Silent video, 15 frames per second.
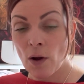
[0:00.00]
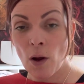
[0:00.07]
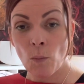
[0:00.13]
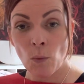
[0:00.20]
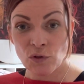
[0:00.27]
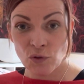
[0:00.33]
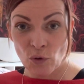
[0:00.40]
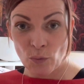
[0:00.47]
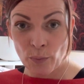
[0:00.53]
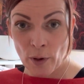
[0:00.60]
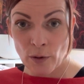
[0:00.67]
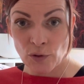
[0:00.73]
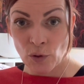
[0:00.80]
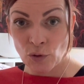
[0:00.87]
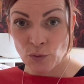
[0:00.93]
and what sort of
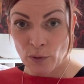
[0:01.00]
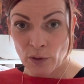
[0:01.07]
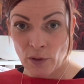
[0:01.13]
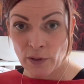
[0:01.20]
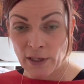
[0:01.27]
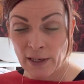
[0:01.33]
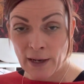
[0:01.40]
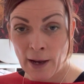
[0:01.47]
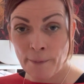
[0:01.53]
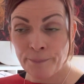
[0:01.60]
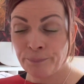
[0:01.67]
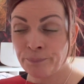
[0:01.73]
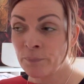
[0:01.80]
protocols we're looking at.